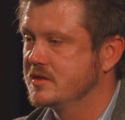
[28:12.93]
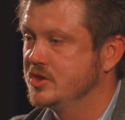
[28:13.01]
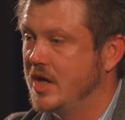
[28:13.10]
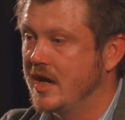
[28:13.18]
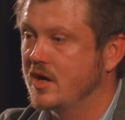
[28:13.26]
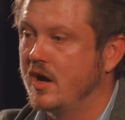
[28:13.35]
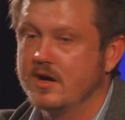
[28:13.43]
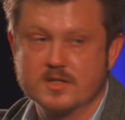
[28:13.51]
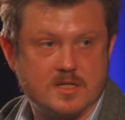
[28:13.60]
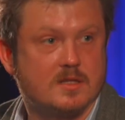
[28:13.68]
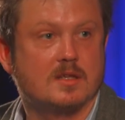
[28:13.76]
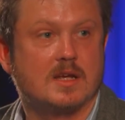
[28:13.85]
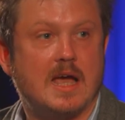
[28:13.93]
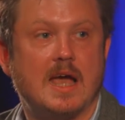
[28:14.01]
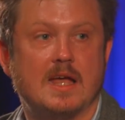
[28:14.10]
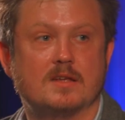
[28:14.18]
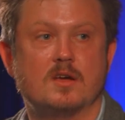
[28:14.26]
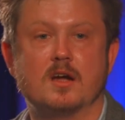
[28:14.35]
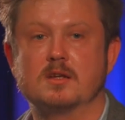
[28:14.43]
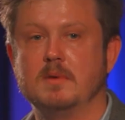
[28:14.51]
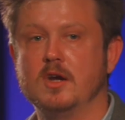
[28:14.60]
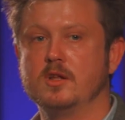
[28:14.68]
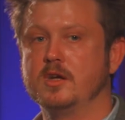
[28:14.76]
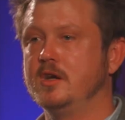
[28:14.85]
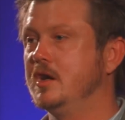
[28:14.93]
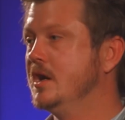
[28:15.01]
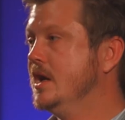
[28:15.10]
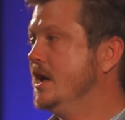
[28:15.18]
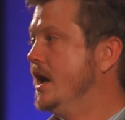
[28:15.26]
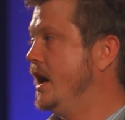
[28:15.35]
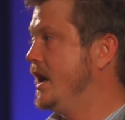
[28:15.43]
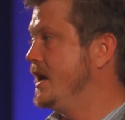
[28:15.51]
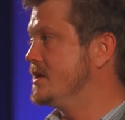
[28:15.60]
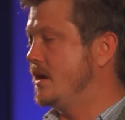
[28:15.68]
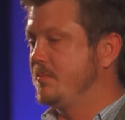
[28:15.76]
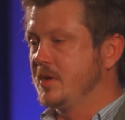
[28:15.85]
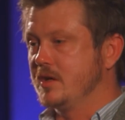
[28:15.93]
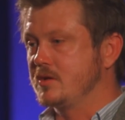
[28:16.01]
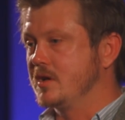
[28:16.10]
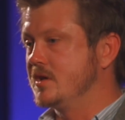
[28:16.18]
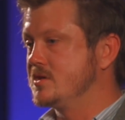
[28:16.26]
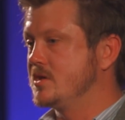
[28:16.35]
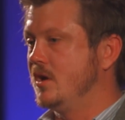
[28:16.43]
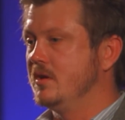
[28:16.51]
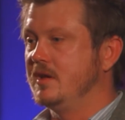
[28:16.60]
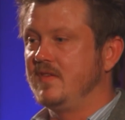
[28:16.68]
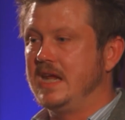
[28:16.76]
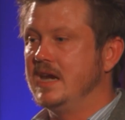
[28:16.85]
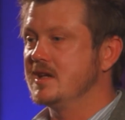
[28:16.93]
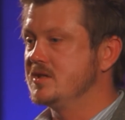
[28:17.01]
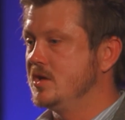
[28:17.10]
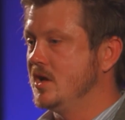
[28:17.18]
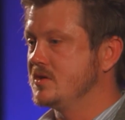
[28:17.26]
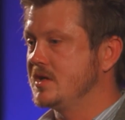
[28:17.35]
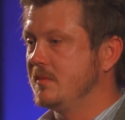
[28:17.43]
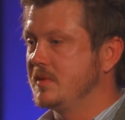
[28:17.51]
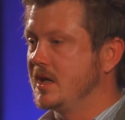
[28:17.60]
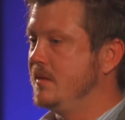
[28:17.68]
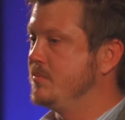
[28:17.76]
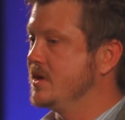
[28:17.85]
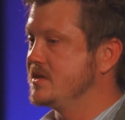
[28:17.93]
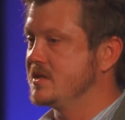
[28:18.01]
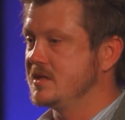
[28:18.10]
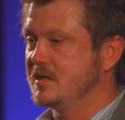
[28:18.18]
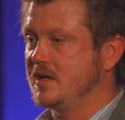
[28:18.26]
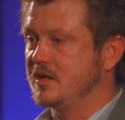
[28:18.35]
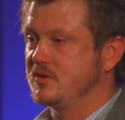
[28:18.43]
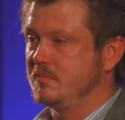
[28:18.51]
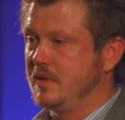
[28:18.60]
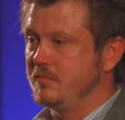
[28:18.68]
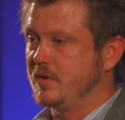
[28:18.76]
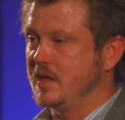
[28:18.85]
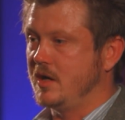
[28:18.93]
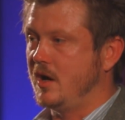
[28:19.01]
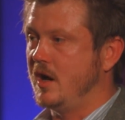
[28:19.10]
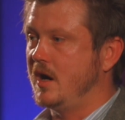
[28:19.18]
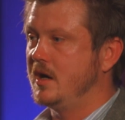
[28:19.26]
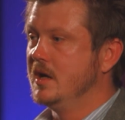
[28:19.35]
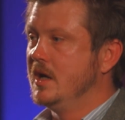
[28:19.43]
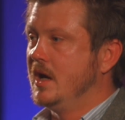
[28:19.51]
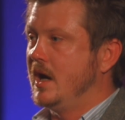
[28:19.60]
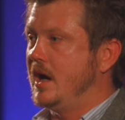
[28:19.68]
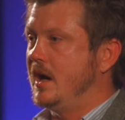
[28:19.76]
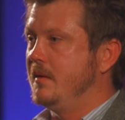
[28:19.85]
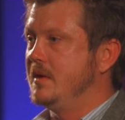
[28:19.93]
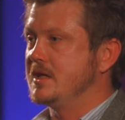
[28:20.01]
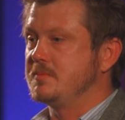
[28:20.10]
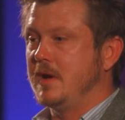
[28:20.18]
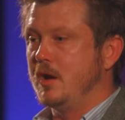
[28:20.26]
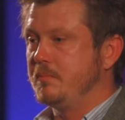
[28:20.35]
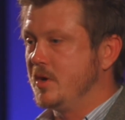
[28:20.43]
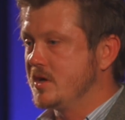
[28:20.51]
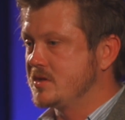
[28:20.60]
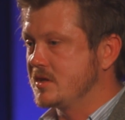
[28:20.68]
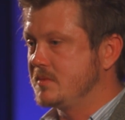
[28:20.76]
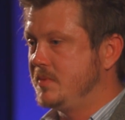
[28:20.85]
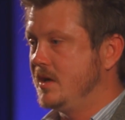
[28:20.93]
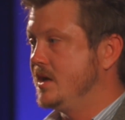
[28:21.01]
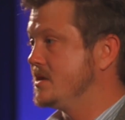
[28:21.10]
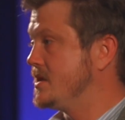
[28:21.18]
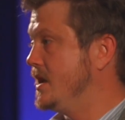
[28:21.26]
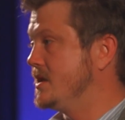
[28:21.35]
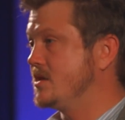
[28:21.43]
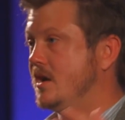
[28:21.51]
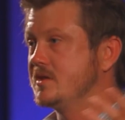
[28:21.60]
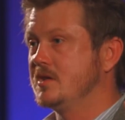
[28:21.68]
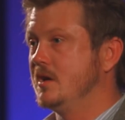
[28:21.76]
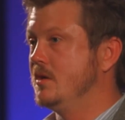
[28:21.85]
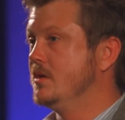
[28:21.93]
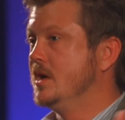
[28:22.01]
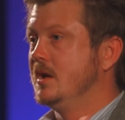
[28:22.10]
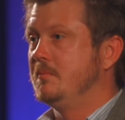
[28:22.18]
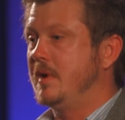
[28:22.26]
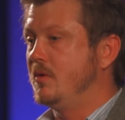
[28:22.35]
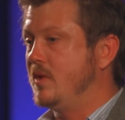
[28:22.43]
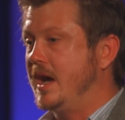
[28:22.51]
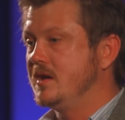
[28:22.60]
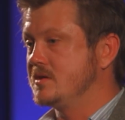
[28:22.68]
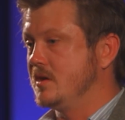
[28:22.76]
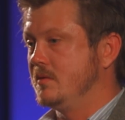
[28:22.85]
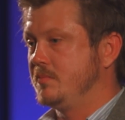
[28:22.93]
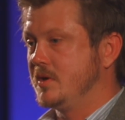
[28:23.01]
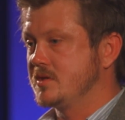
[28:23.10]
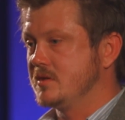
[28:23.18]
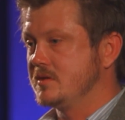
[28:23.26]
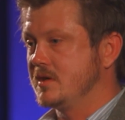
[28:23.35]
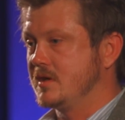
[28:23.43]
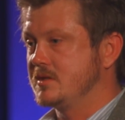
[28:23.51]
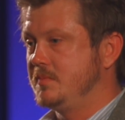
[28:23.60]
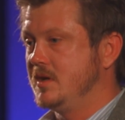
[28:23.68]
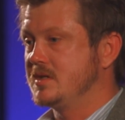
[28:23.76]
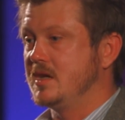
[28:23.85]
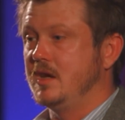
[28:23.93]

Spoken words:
Jay Carson, the guy I talked about earlier, is our political consultant. If he doesn't know something, he puts us in touch with people that are. It's my own personal experience, and it's also my writer's own personal experience.